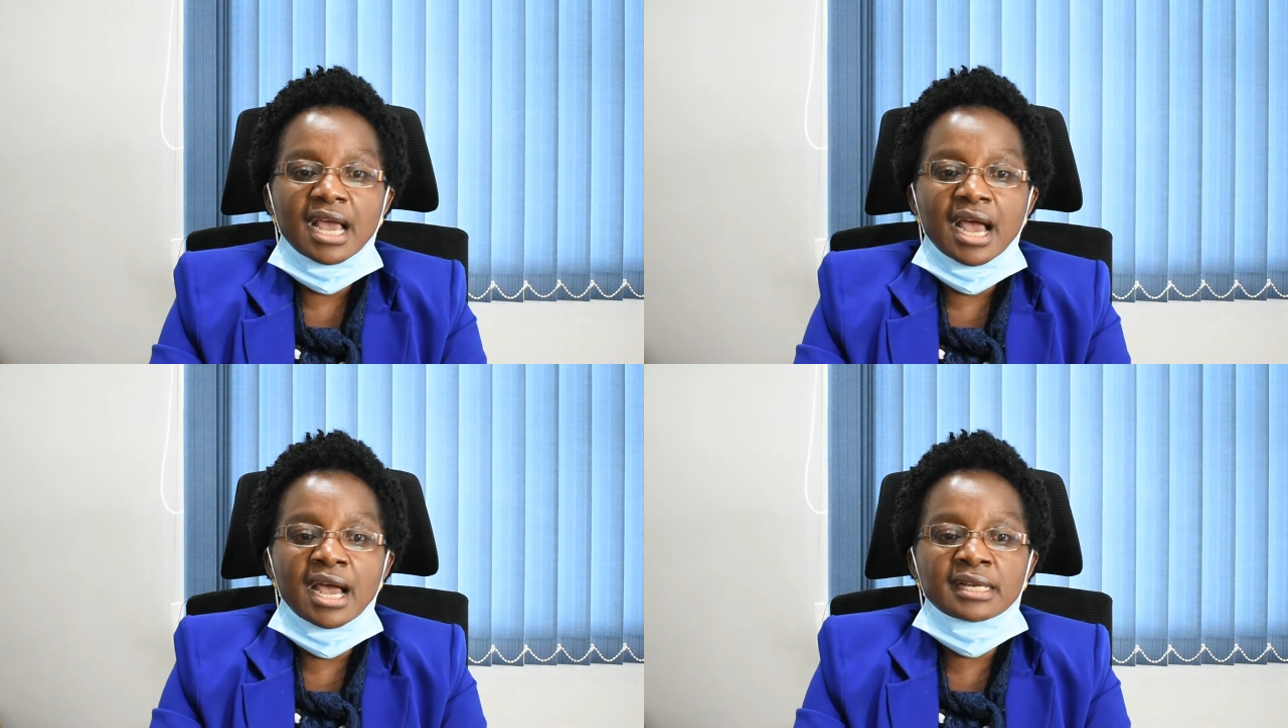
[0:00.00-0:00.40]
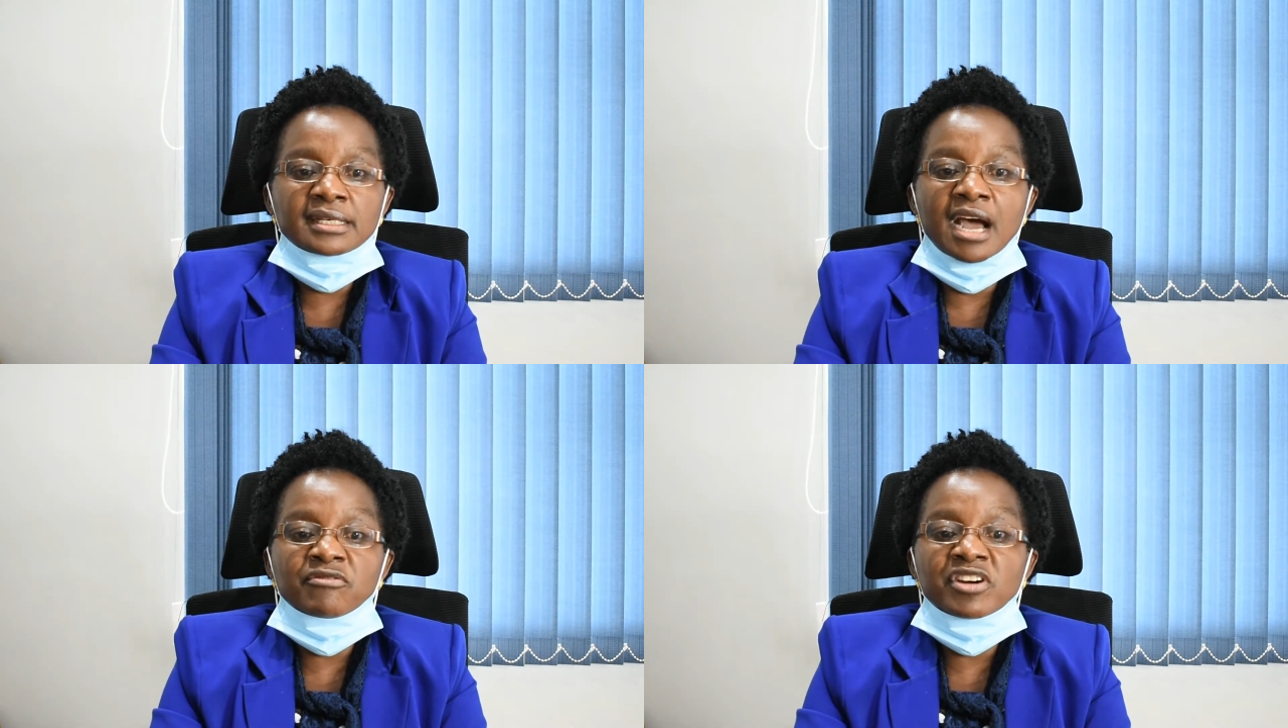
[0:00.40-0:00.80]
and
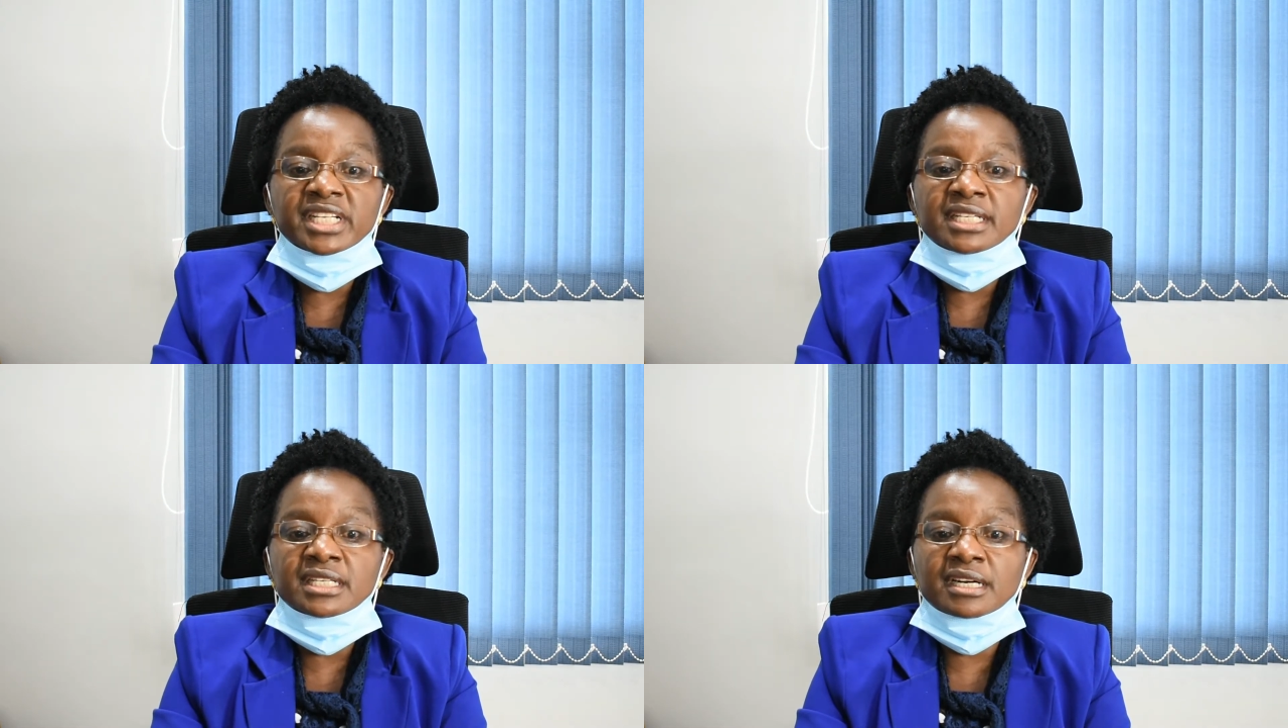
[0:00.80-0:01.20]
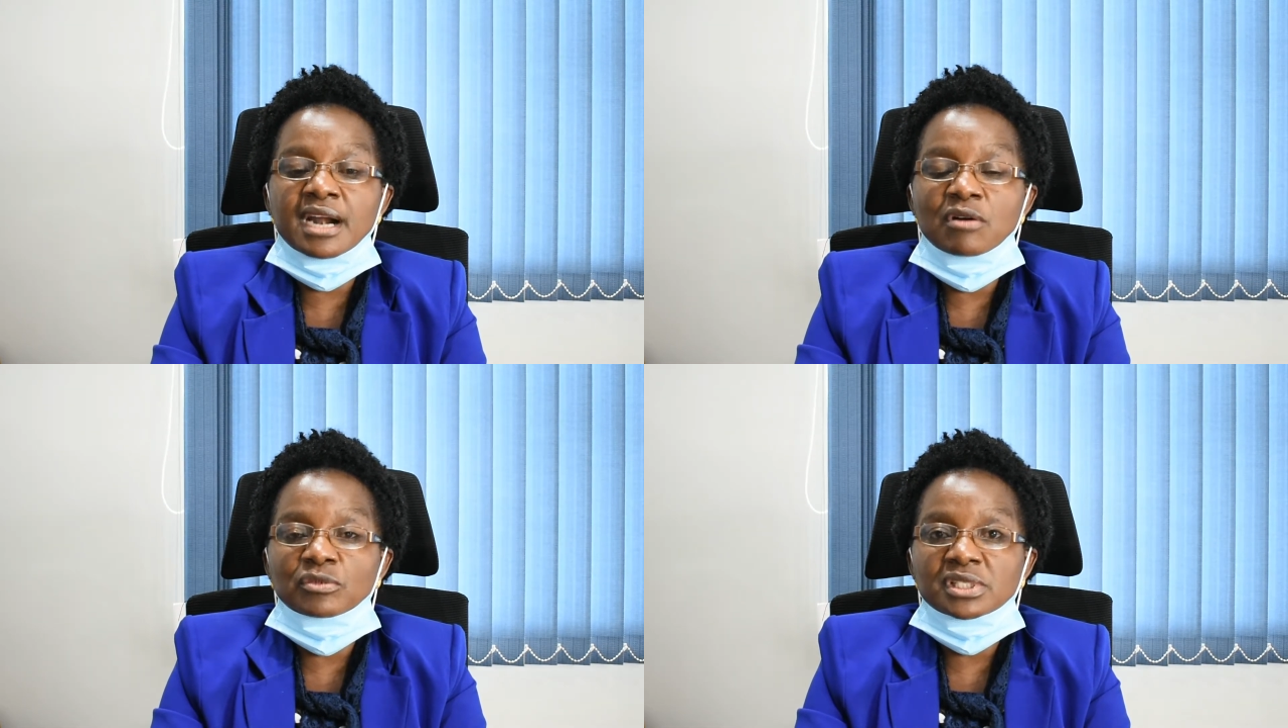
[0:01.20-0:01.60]
avoiding
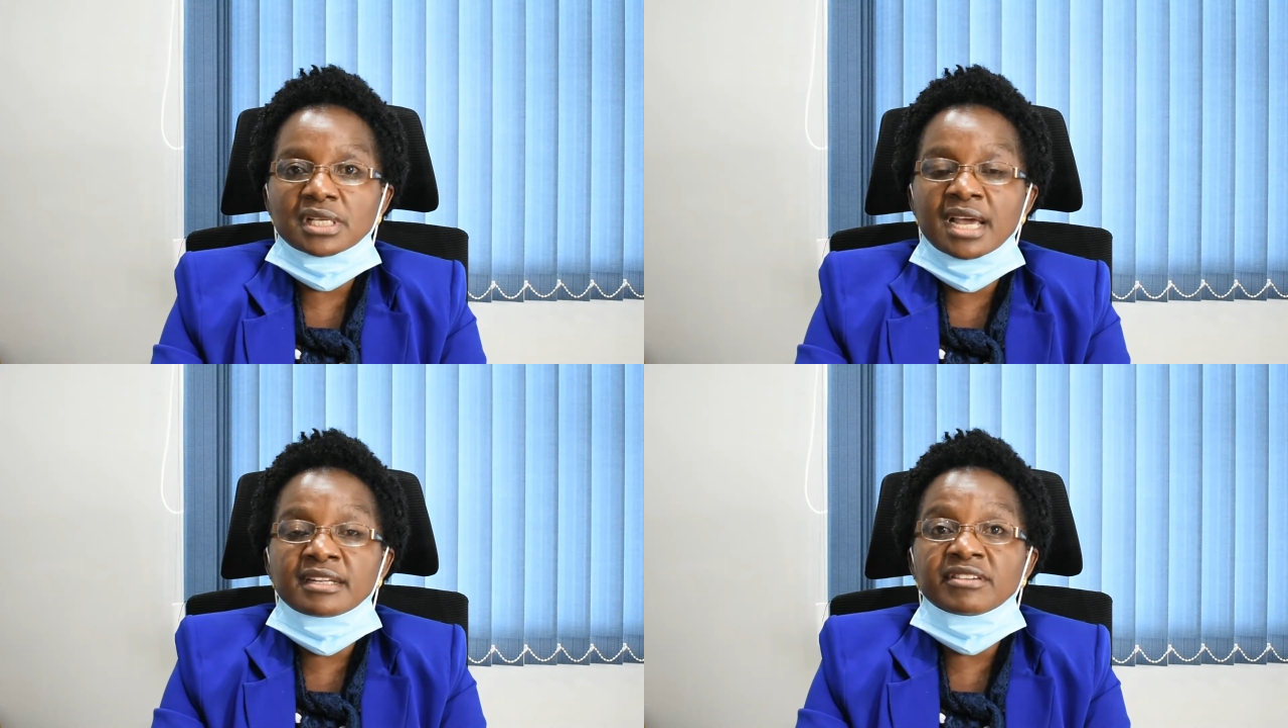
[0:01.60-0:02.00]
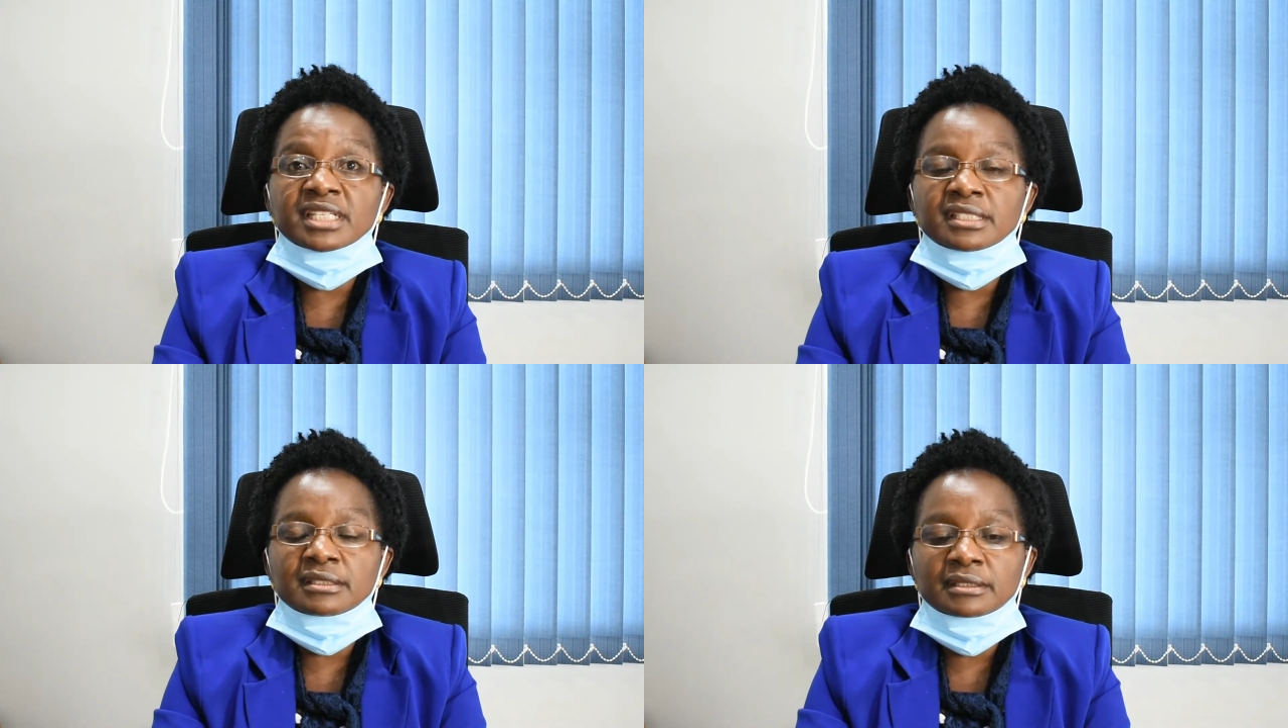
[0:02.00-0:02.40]
crowds, and
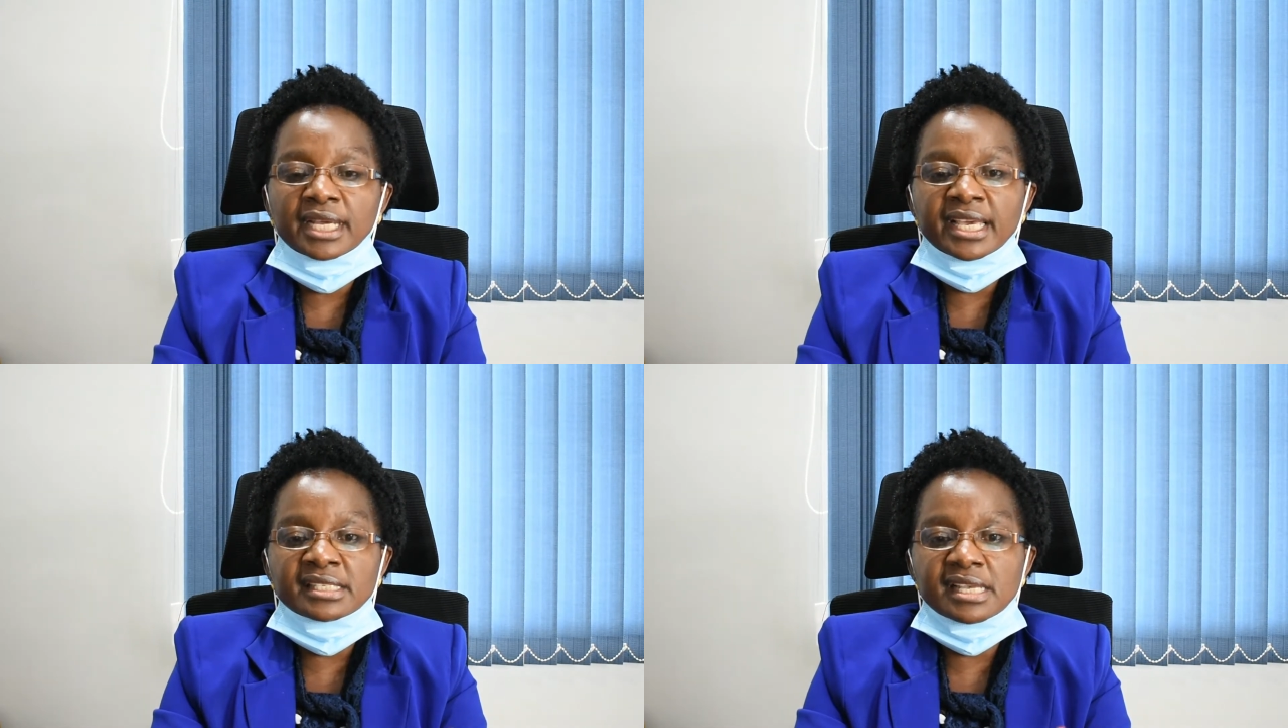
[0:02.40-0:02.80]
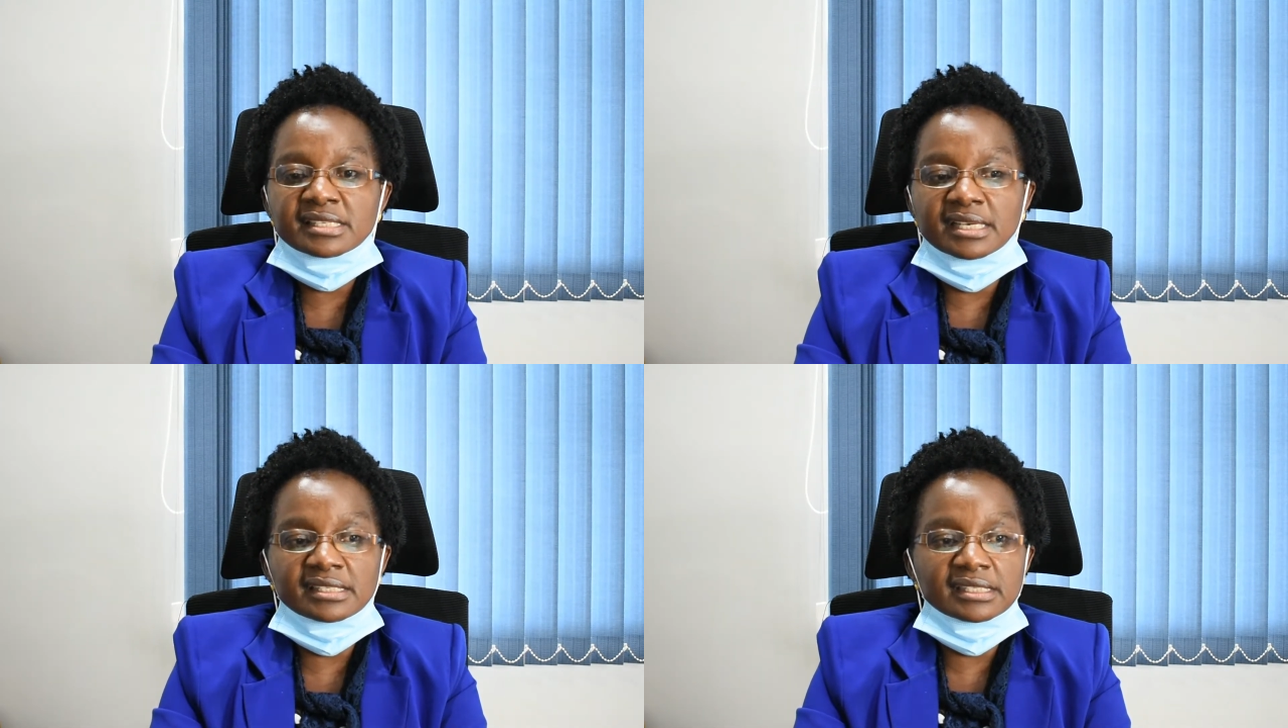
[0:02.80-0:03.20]
even
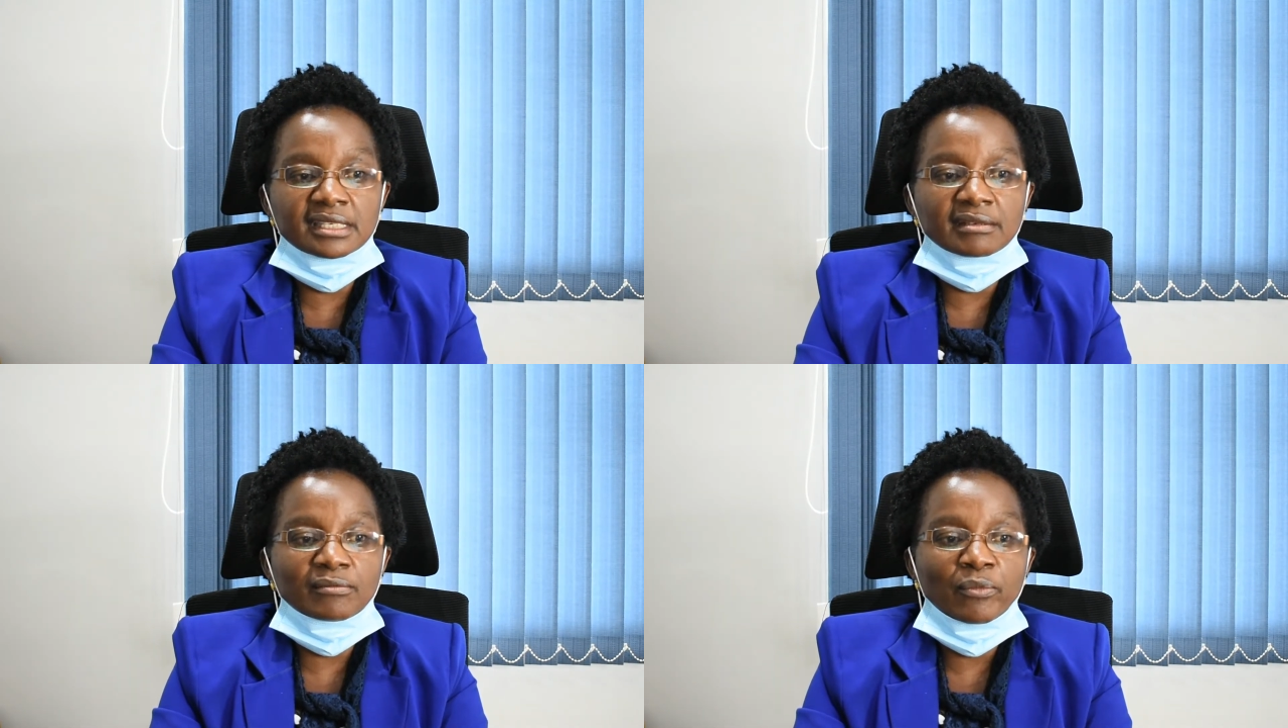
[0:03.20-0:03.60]
exercising.